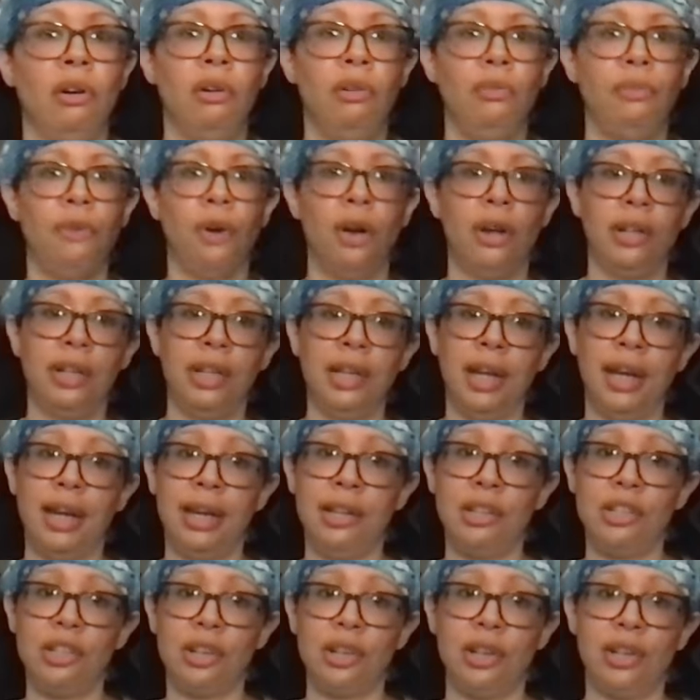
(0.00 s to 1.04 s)
fallen
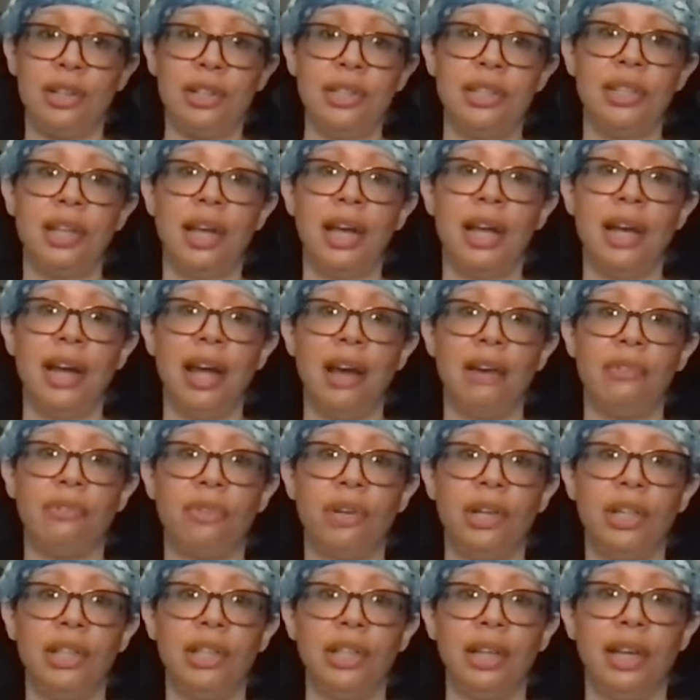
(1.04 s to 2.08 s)
angels, and
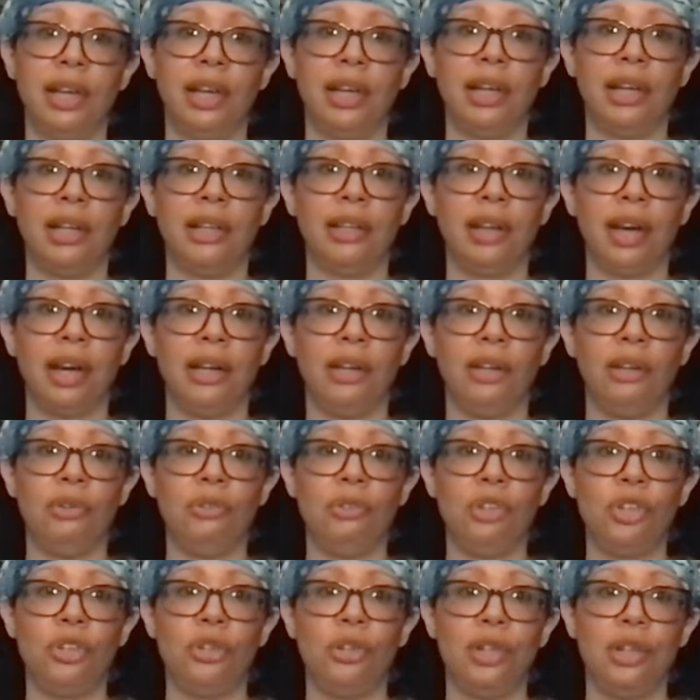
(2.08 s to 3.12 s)
everything that you
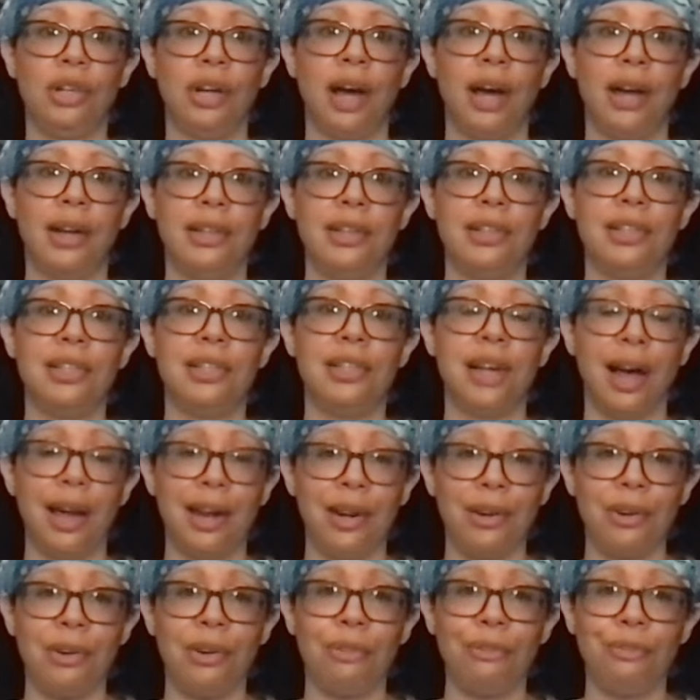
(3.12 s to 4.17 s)
should not
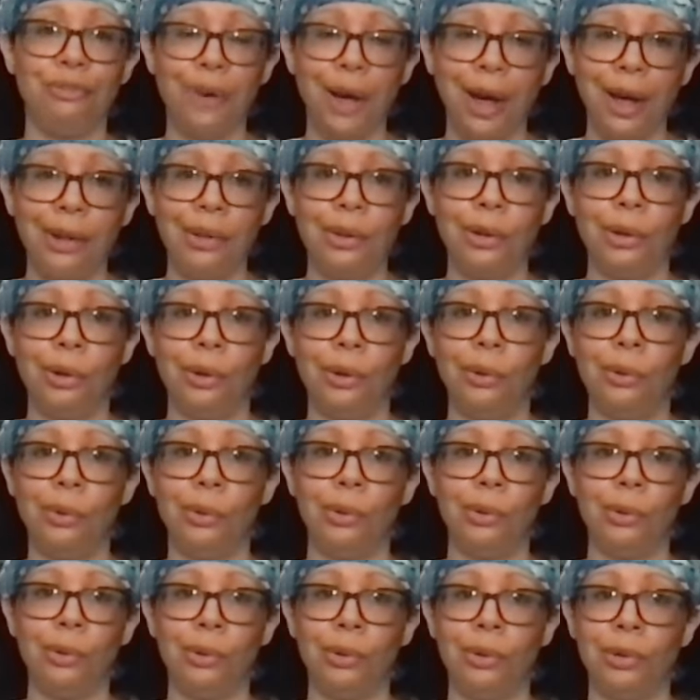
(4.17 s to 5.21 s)
desire to
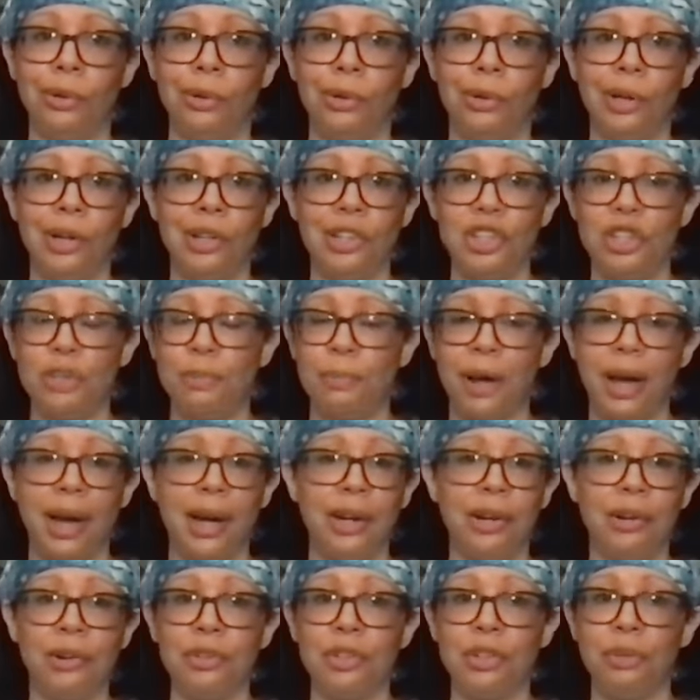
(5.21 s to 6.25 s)
follow or
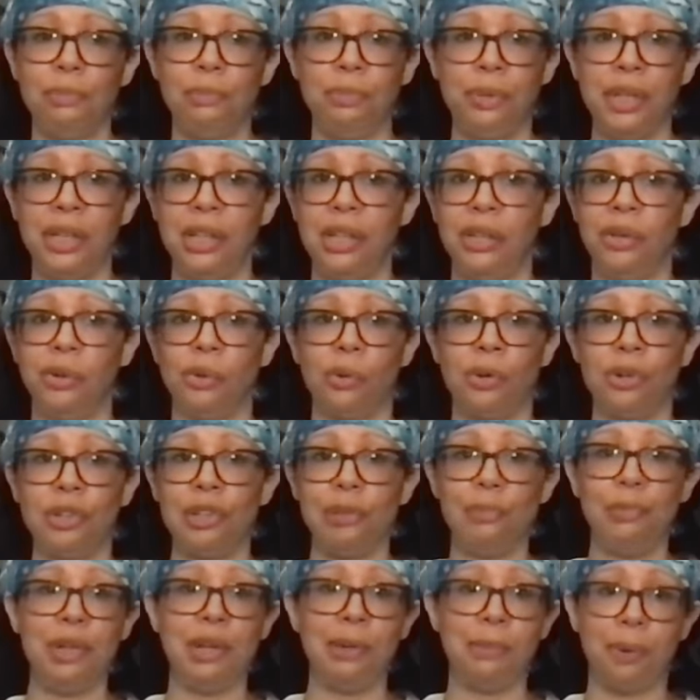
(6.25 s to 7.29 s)
aspire to be or
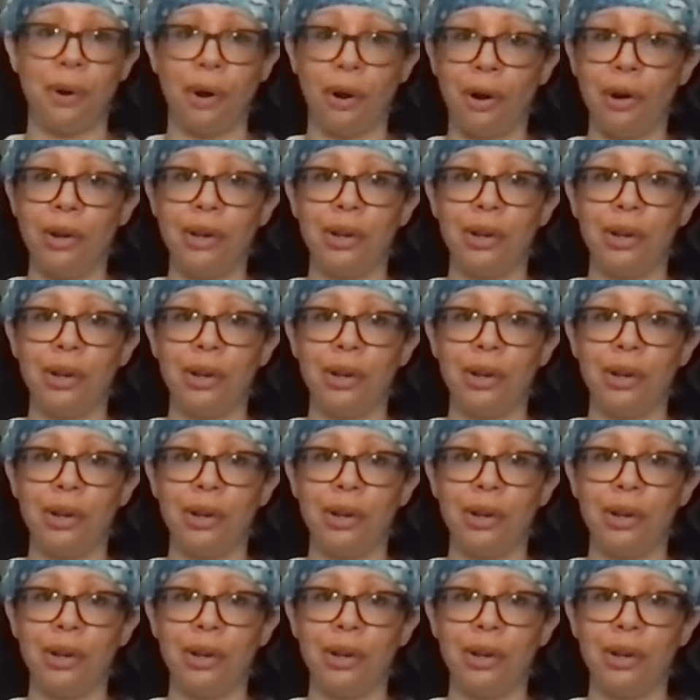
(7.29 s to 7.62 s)
to be a part